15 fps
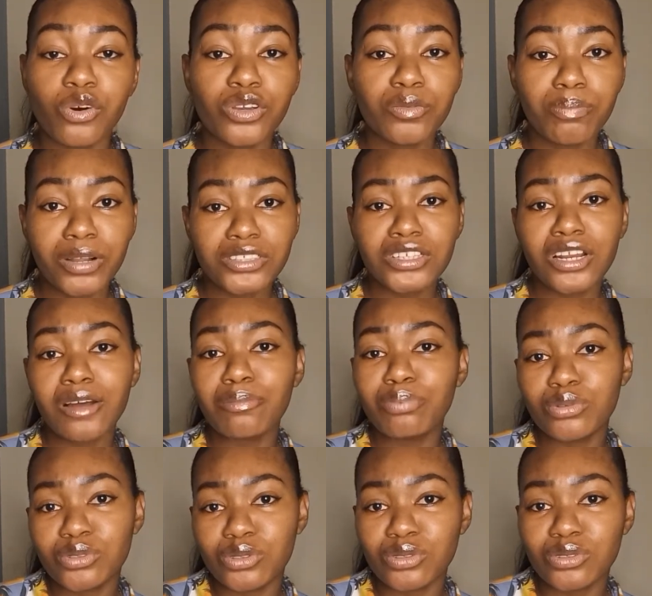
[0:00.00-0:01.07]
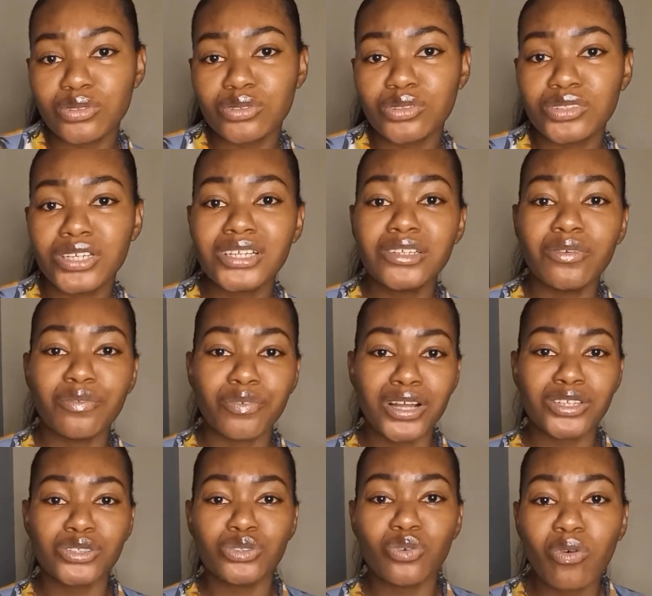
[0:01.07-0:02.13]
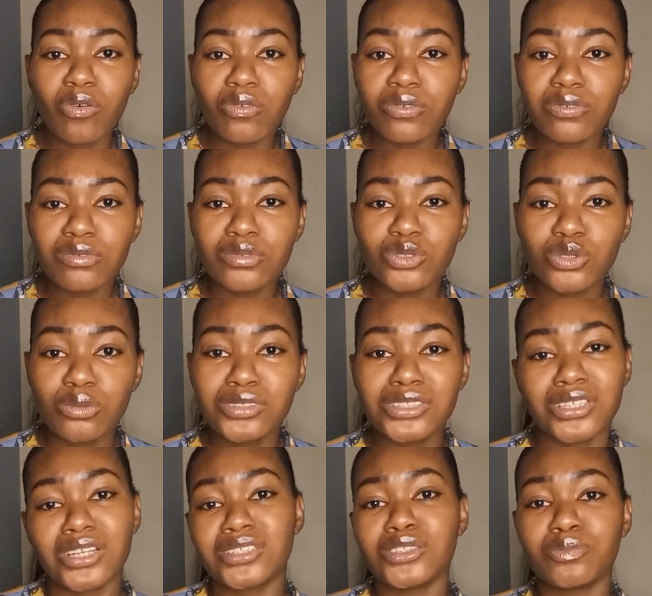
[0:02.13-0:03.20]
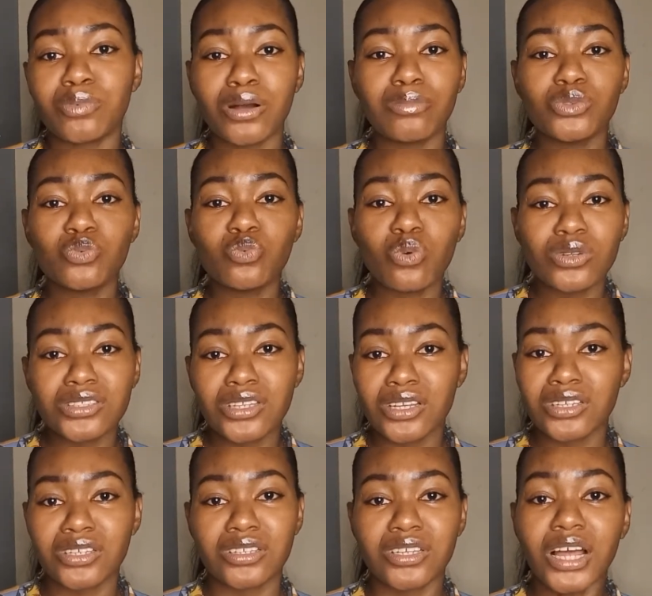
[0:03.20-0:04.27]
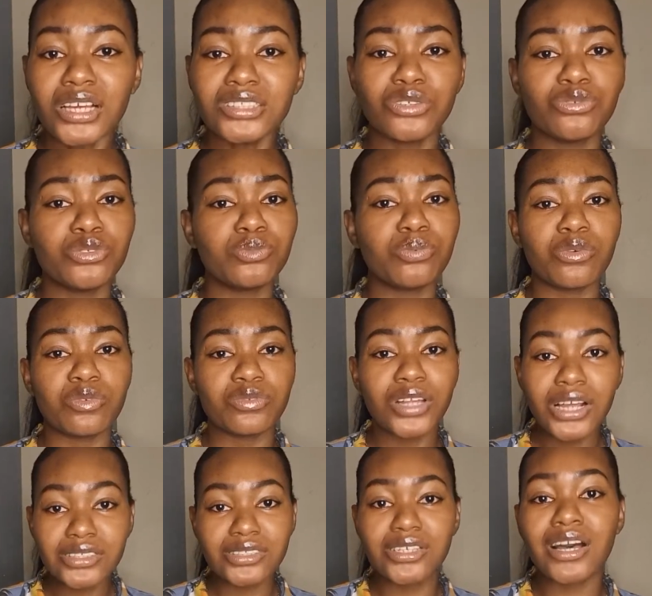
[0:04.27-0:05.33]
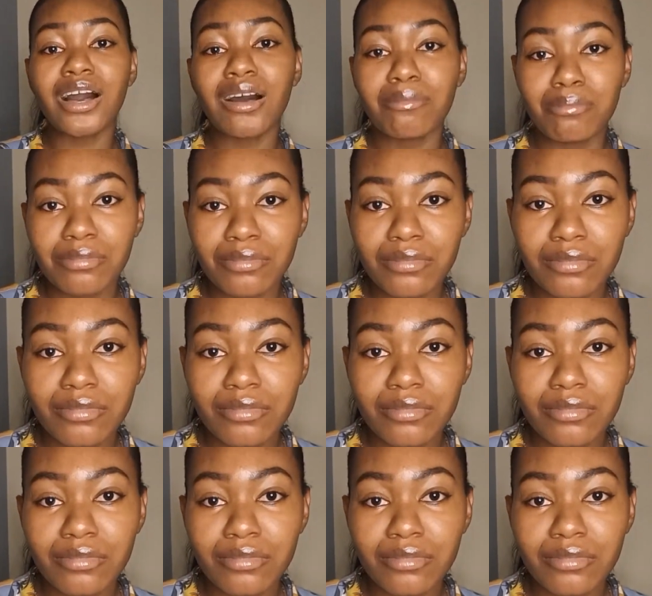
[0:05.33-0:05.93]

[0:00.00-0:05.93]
for a particular product to get the value of something that is probably worth 10k. That's a rip-off. That's scam.